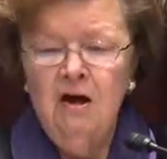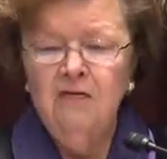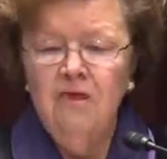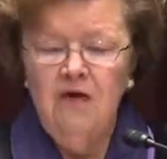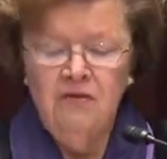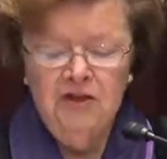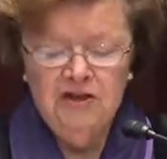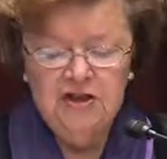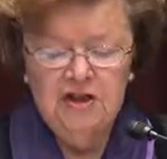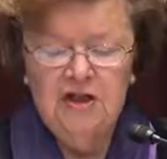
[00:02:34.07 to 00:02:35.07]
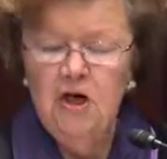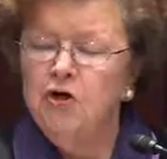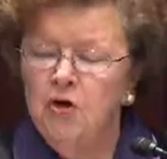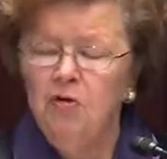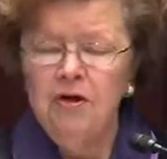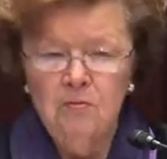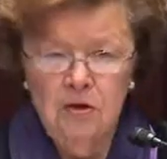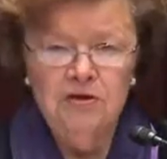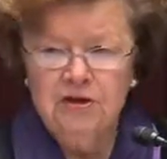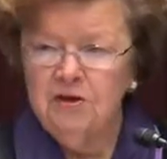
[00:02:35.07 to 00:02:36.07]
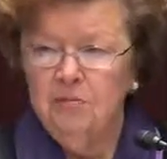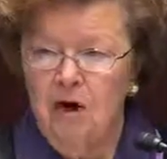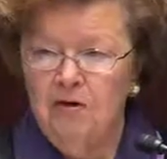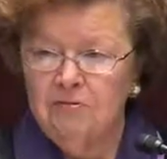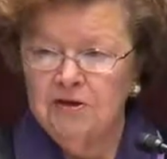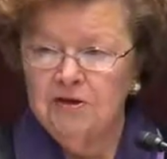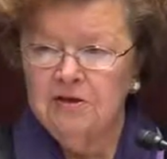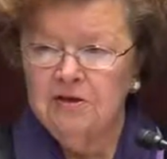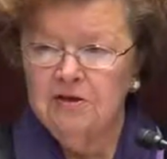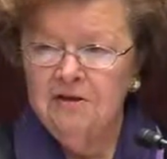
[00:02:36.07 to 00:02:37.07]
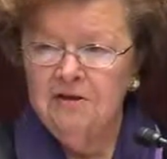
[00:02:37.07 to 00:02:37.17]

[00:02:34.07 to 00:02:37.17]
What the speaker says: And then they see newly emerging democracies,